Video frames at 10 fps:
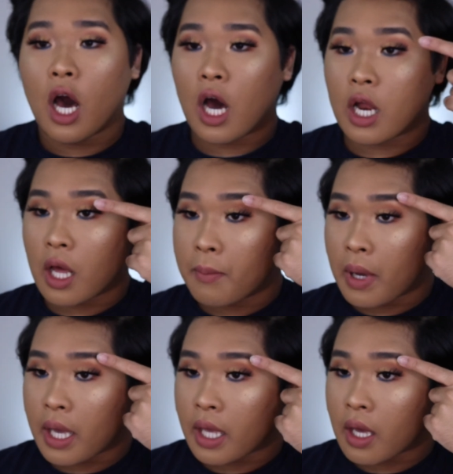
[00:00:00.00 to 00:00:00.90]
on
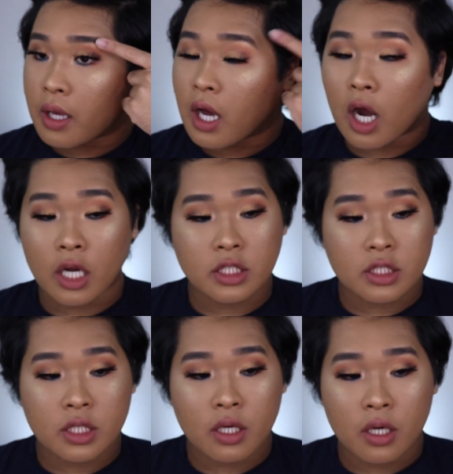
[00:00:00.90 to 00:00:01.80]
my
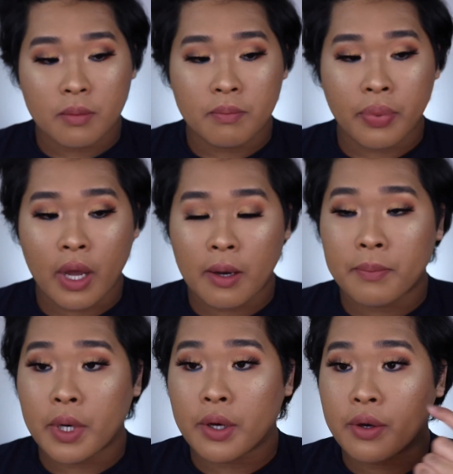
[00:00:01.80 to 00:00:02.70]
arch brow
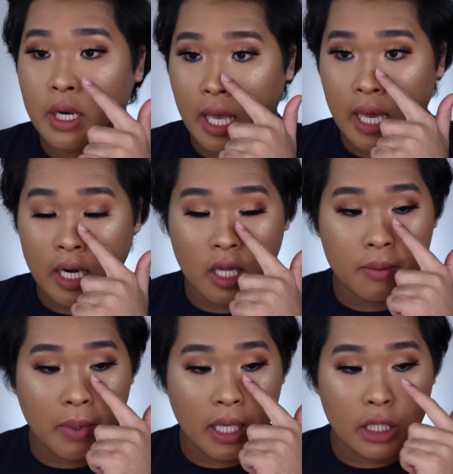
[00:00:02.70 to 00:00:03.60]
bone and
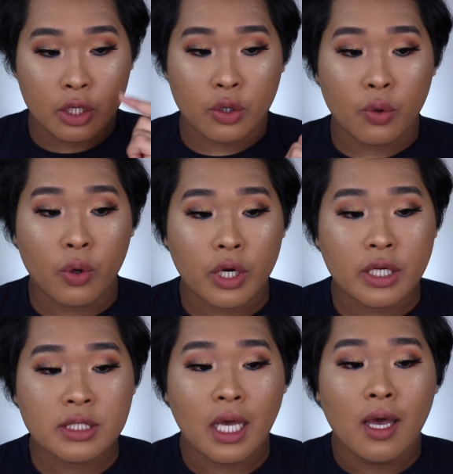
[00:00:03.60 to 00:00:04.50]
in my inner
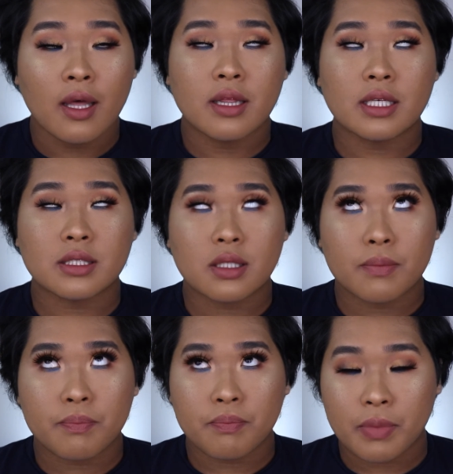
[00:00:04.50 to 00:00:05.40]
corners. This
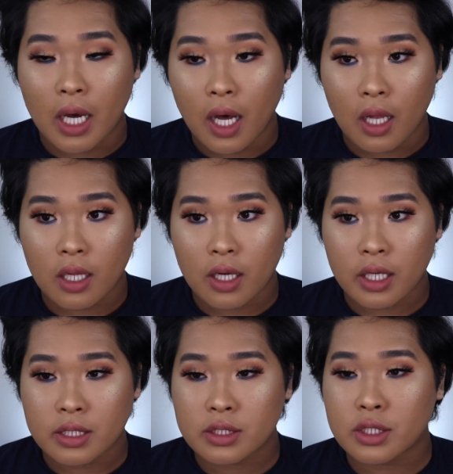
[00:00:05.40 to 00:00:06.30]
color
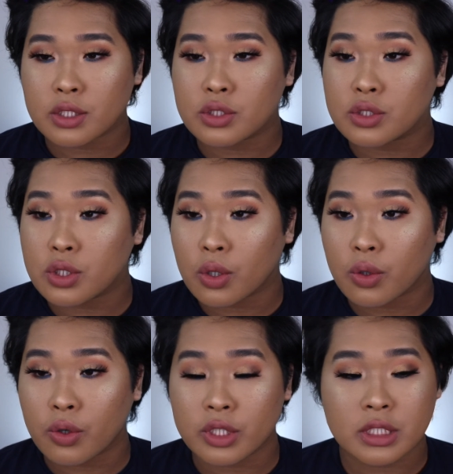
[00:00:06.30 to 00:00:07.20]
is just so
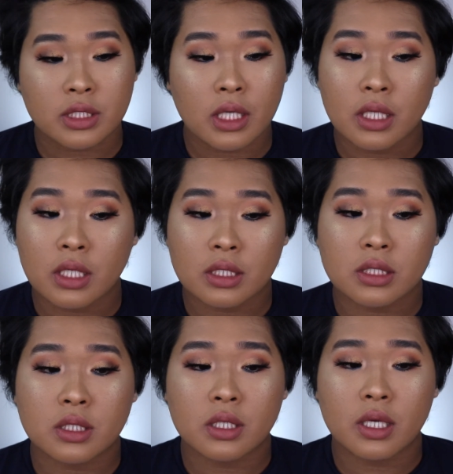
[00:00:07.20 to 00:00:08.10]
gorgeous.
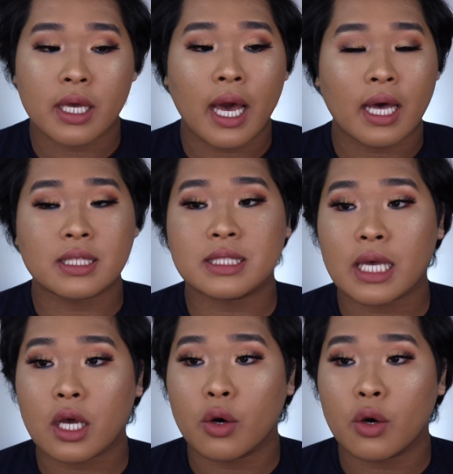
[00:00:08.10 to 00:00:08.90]
It's like